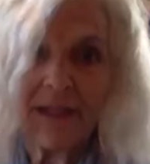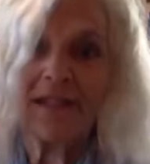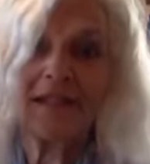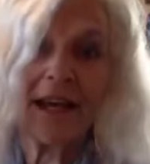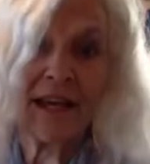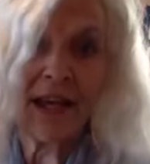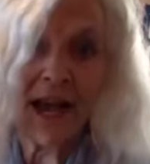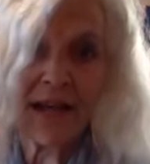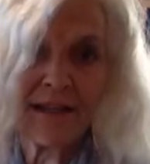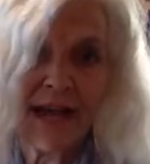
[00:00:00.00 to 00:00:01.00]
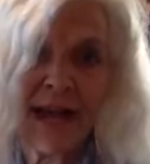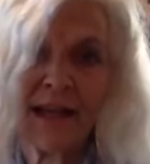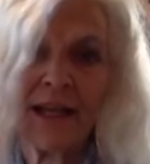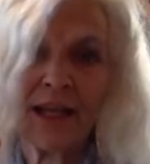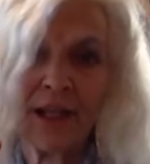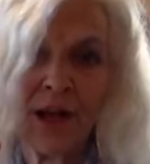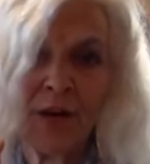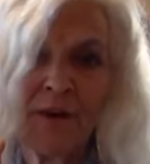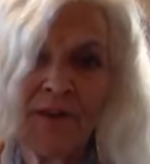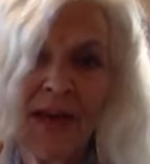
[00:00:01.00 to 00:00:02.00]
say yes, and let go
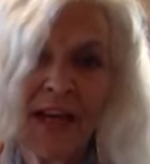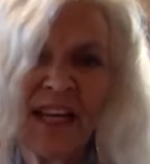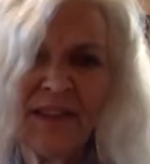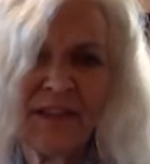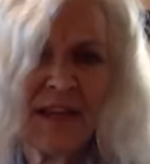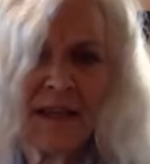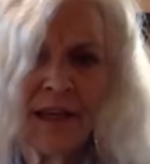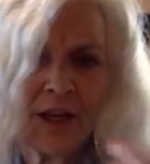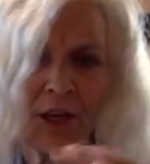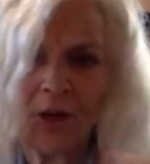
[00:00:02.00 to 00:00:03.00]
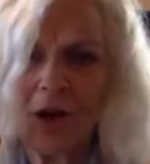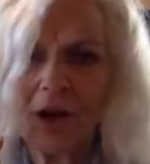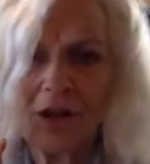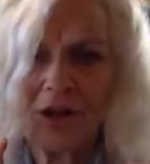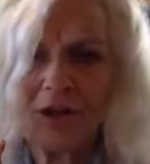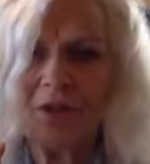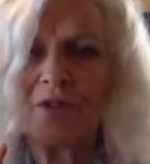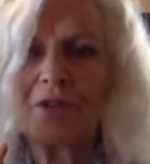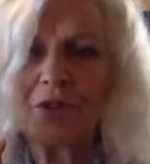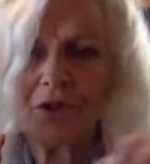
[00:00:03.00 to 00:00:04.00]
of anything that no longer serves
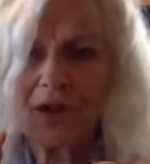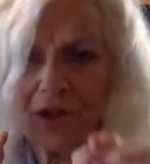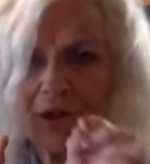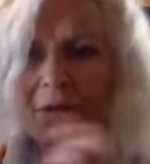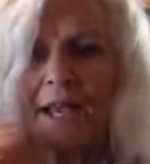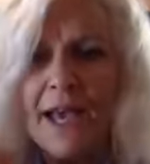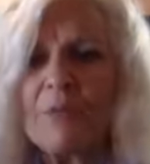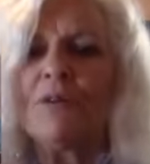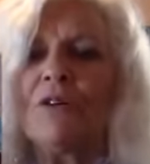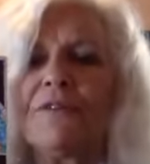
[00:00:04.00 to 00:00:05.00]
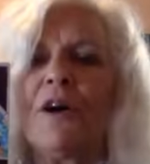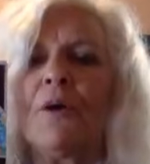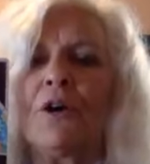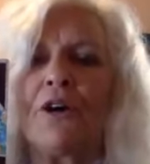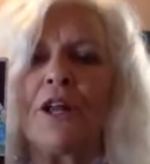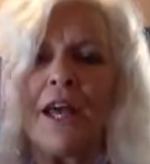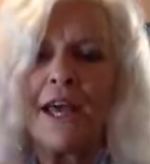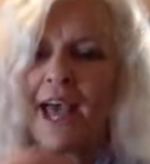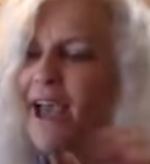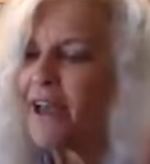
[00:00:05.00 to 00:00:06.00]
you so that you can move forward
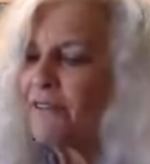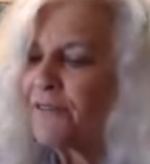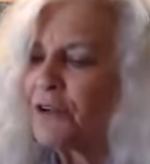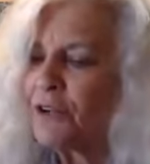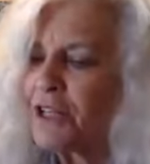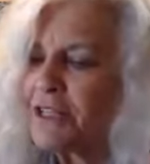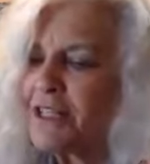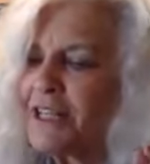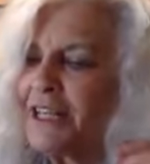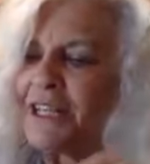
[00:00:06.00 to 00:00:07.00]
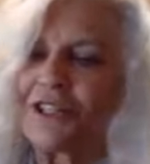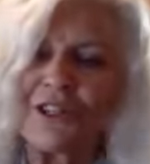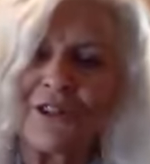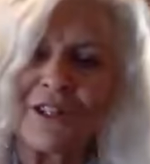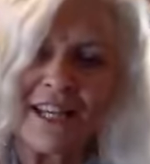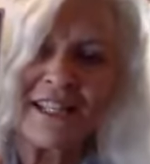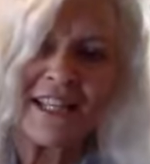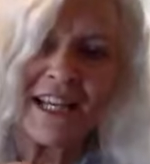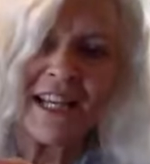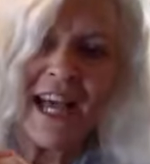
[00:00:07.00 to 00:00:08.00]
and fearlessly into your
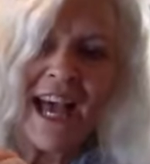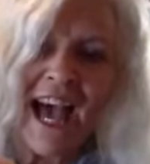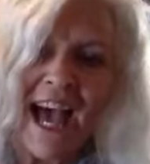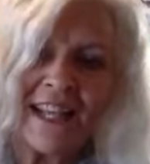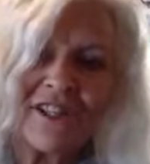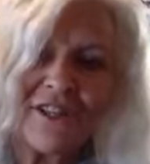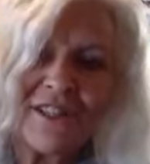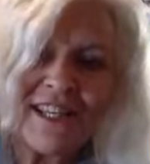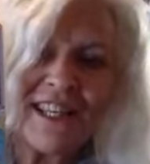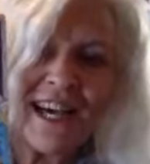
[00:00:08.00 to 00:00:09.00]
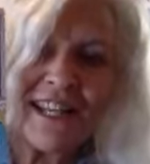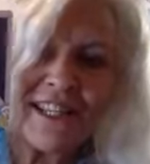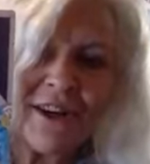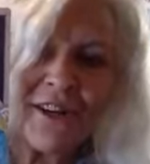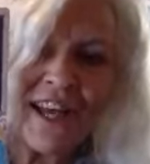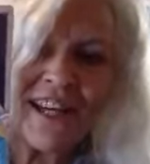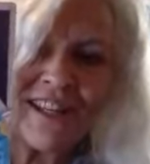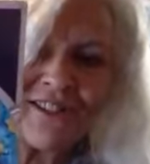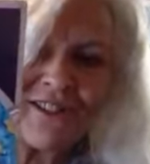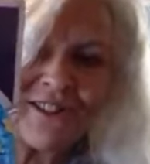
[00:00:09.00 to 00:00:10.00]
destiny. And do you see that? See all the
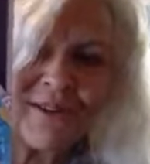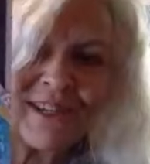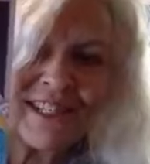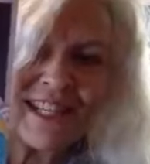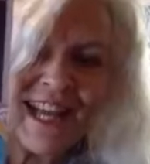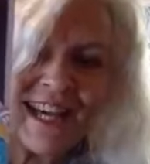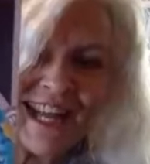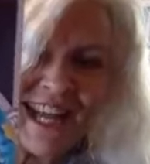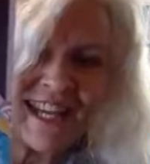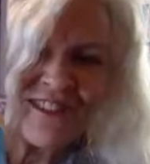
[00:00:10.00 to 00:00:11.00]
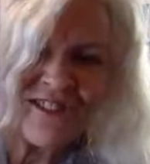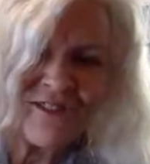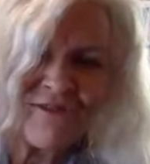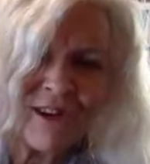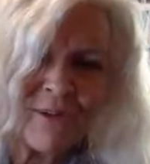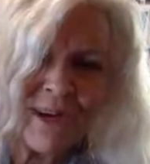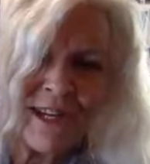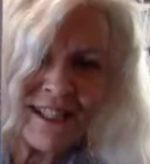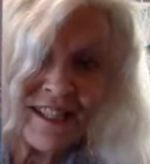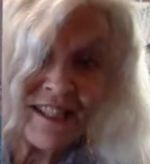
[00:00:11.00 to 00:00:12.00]
angels going into that angel runway
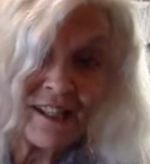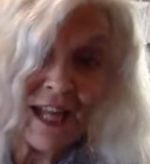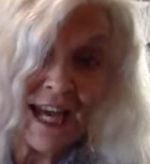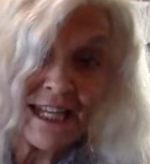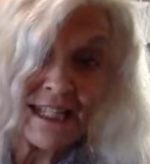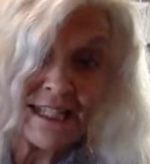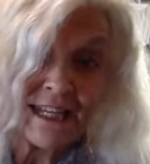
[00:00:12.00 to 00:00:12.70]
into the light?